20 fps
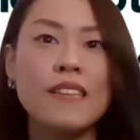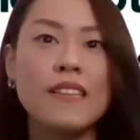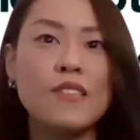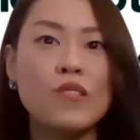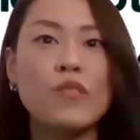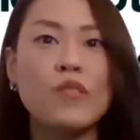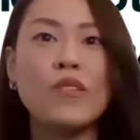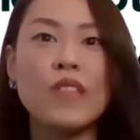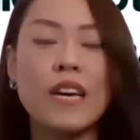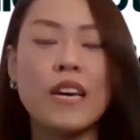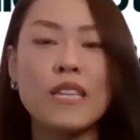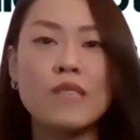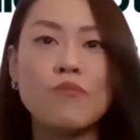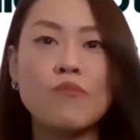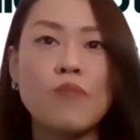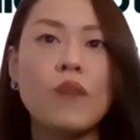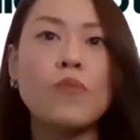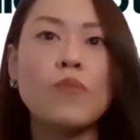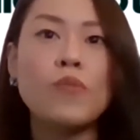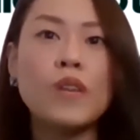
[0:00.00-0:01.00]
So that's
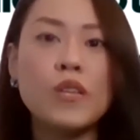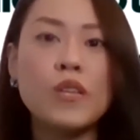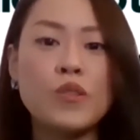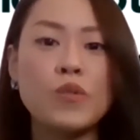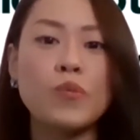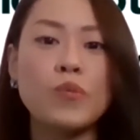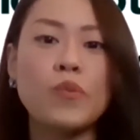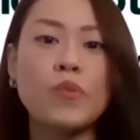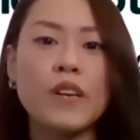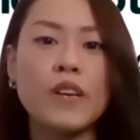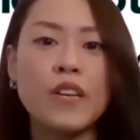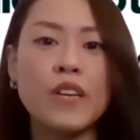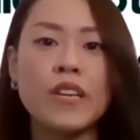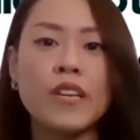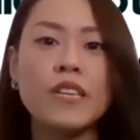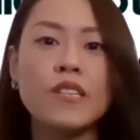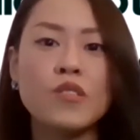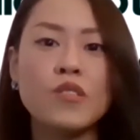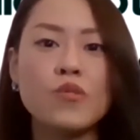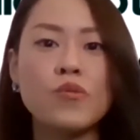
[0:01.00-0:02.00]
what we do. We are
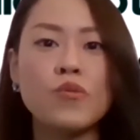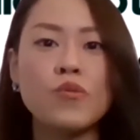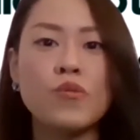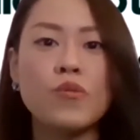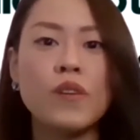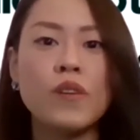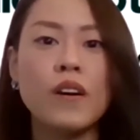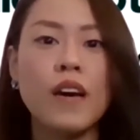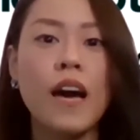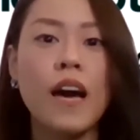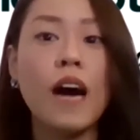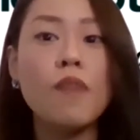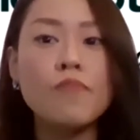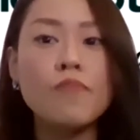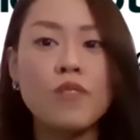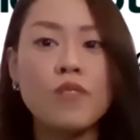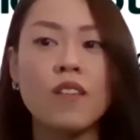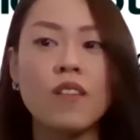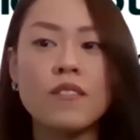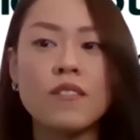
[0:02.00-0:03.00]
here to
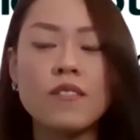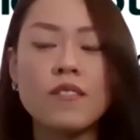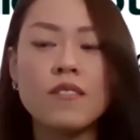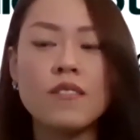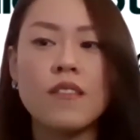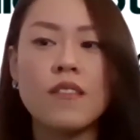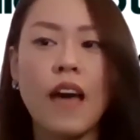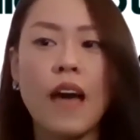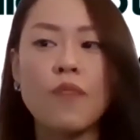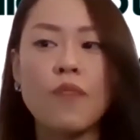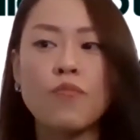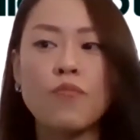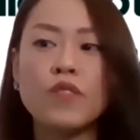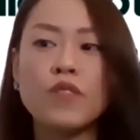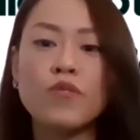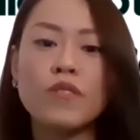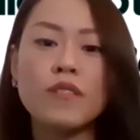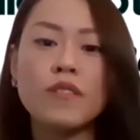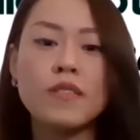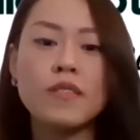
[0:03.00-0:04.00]
help doctors, and we
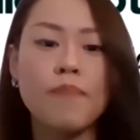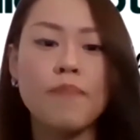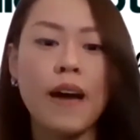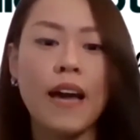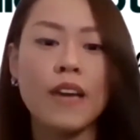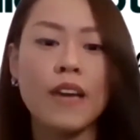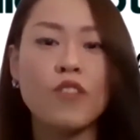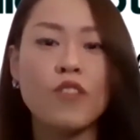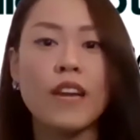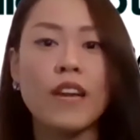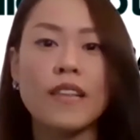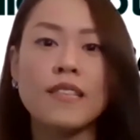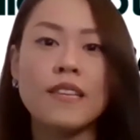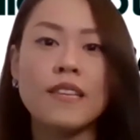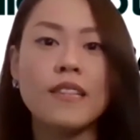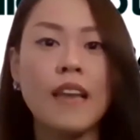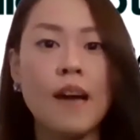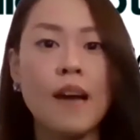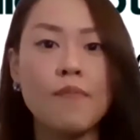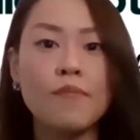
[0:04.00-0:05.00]
do this by
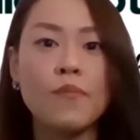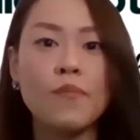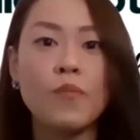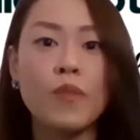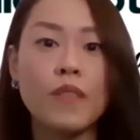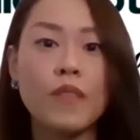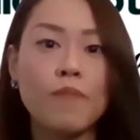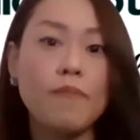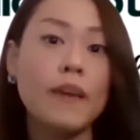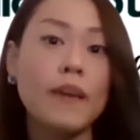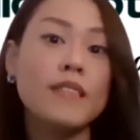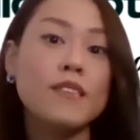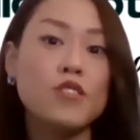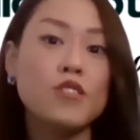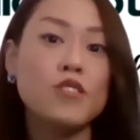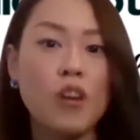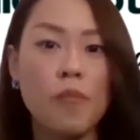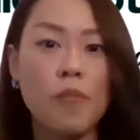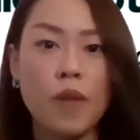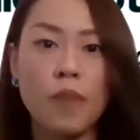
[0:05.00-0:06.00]
connecting them with better
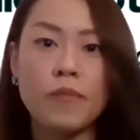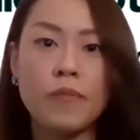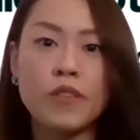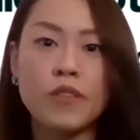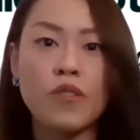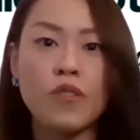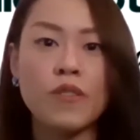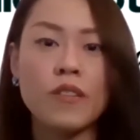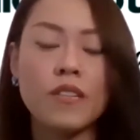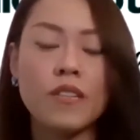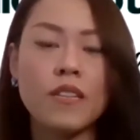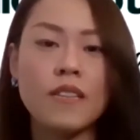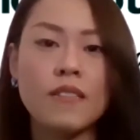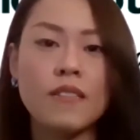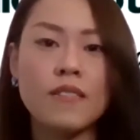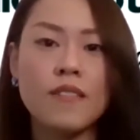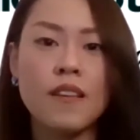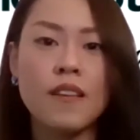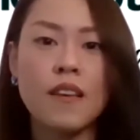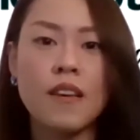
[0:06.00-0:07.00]
job
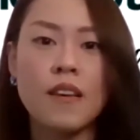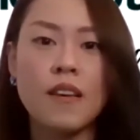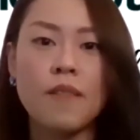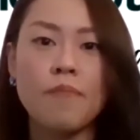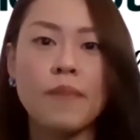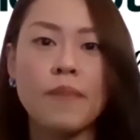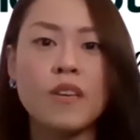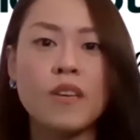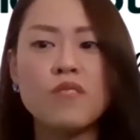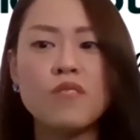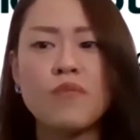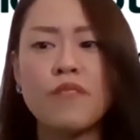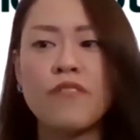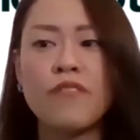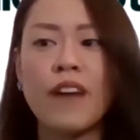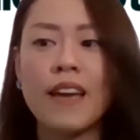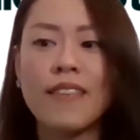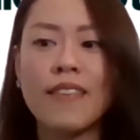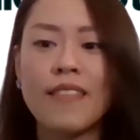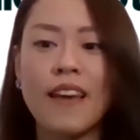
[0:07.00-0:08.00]
opportunities, because we
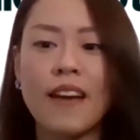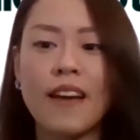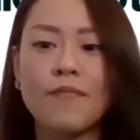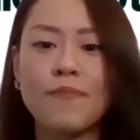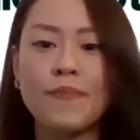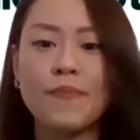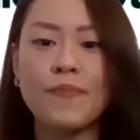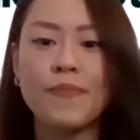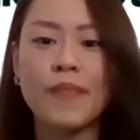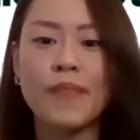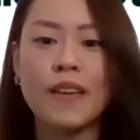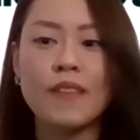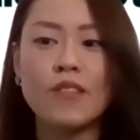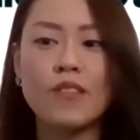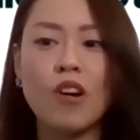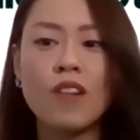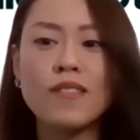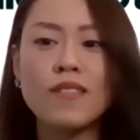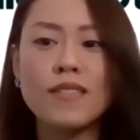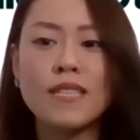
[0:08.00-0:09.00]
find that
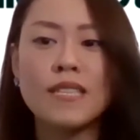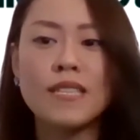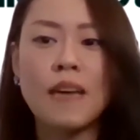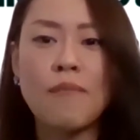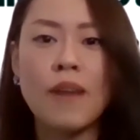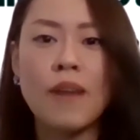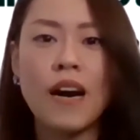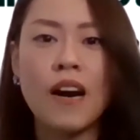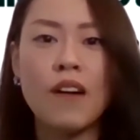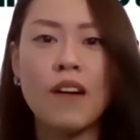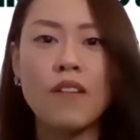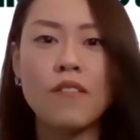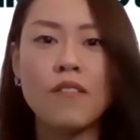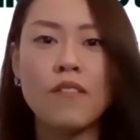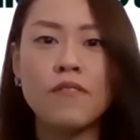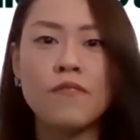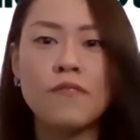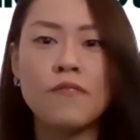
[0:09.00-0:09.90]
doctors somehow